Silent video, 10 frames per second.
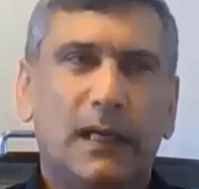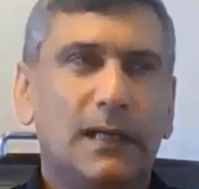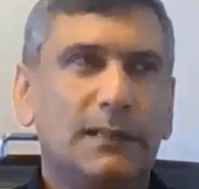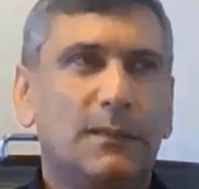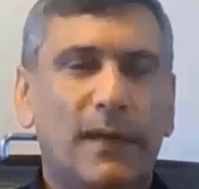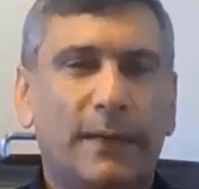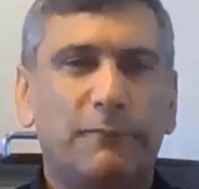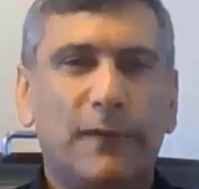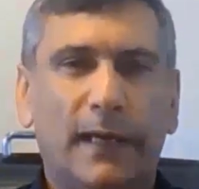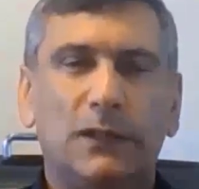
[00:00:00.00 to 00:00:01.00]
the concept
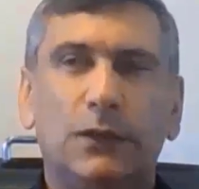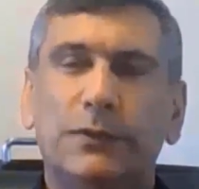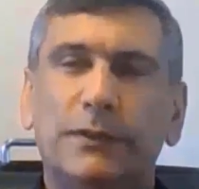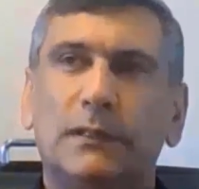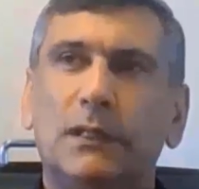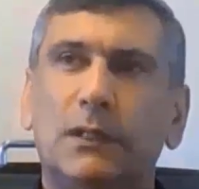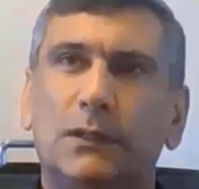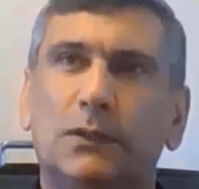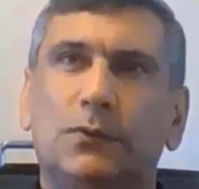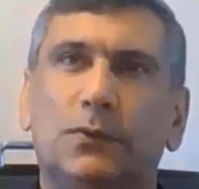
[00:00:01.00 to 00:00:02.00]
of
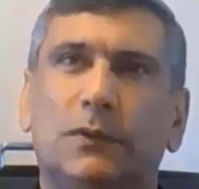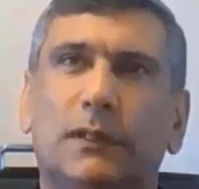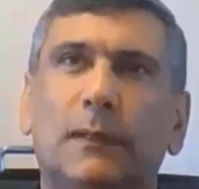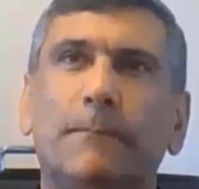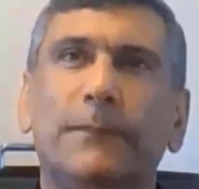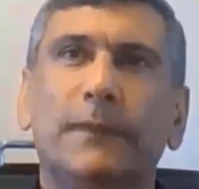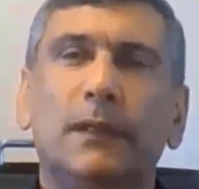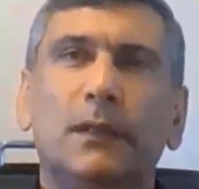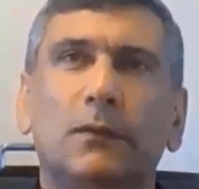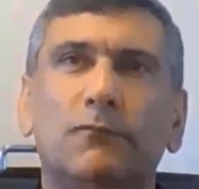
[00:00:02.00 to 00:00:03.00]
accuracy is usually
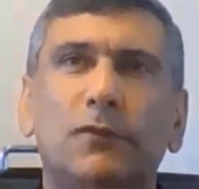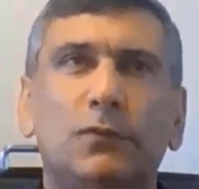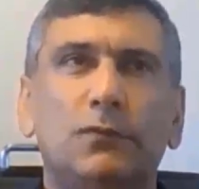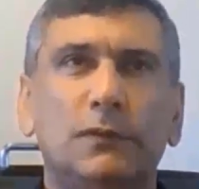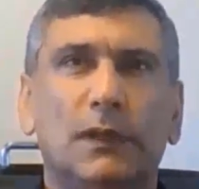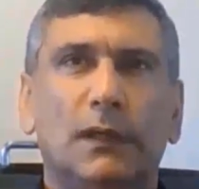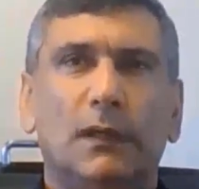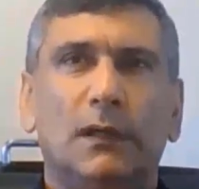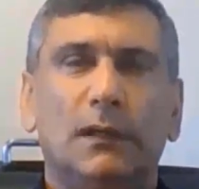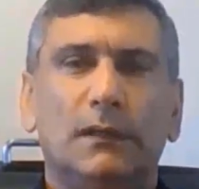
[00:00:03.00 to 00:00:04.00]
viewed
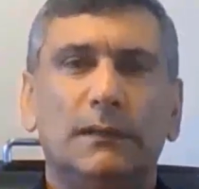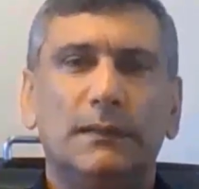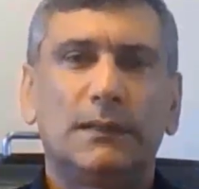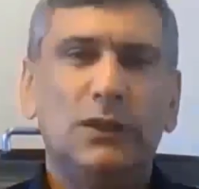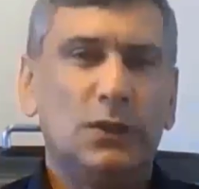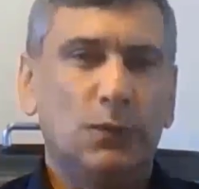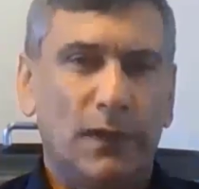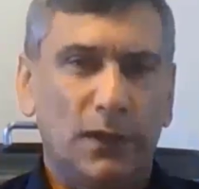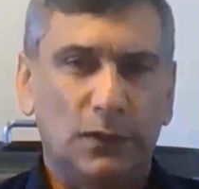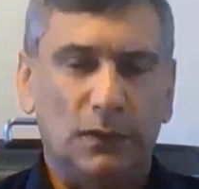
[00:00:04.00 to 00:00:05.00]

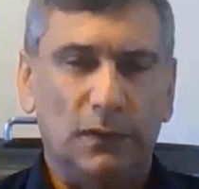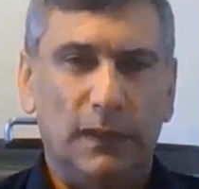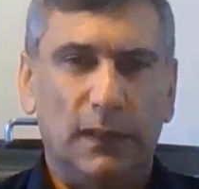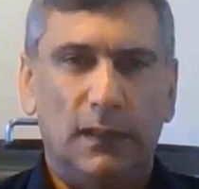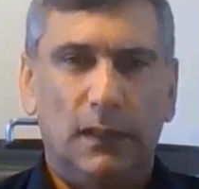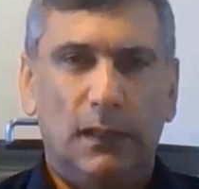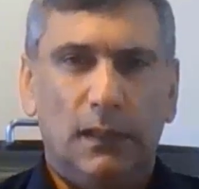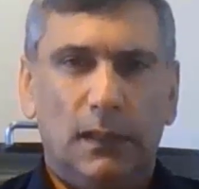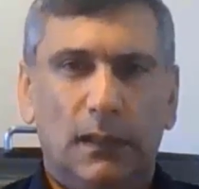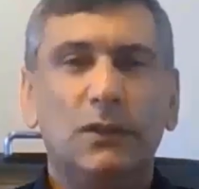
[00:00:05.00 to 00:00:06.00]
situationally.
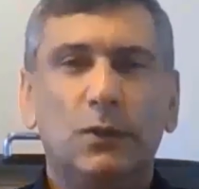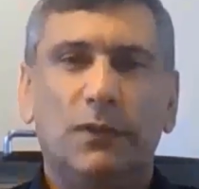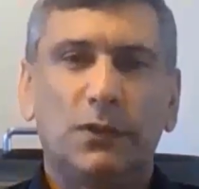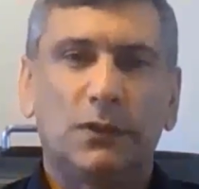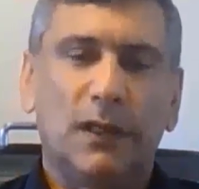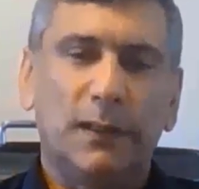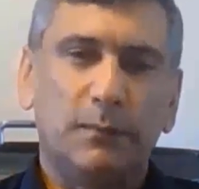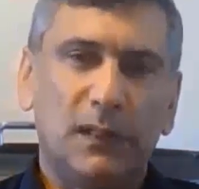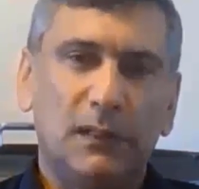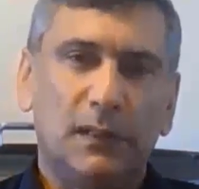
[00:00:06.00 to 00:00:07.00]
By situation,
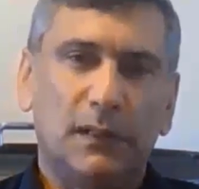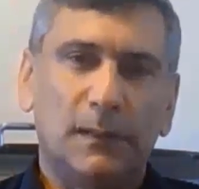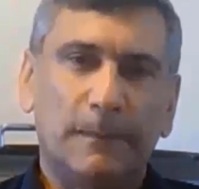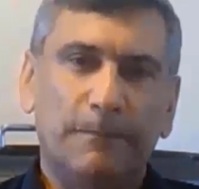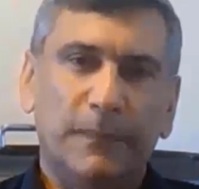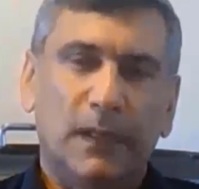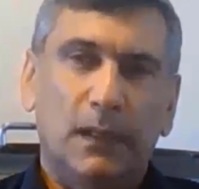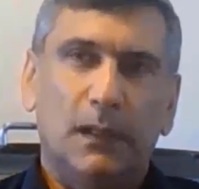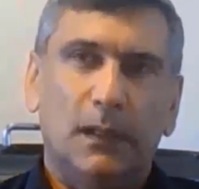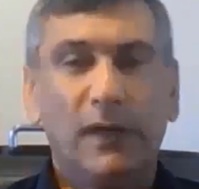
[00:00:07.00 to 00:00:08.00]
I mean
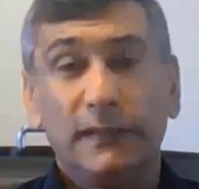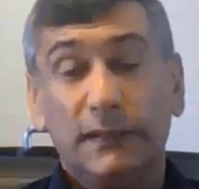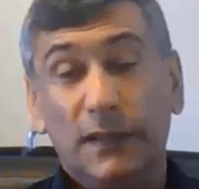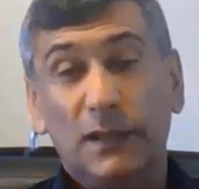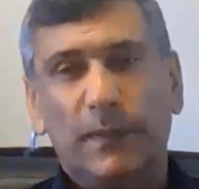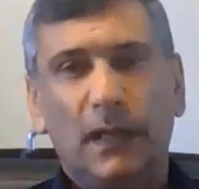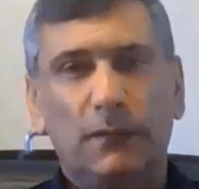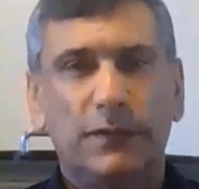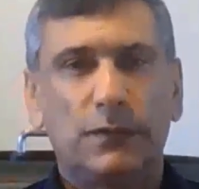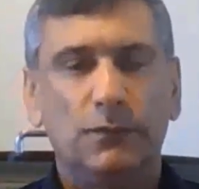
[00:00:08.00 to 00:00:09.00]
we might
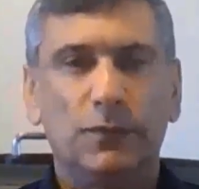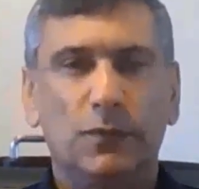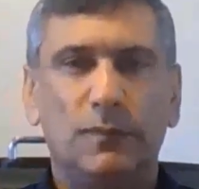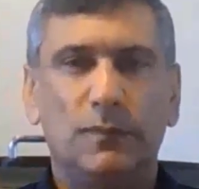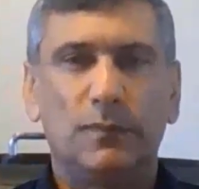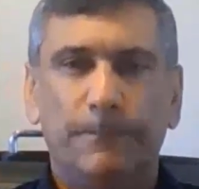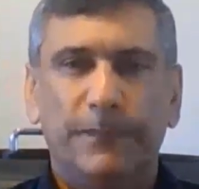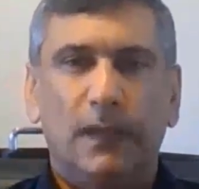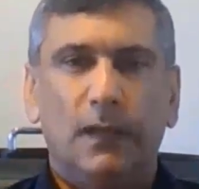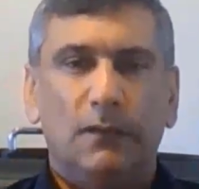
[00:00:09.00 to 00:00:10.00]
expect our students to be
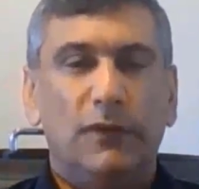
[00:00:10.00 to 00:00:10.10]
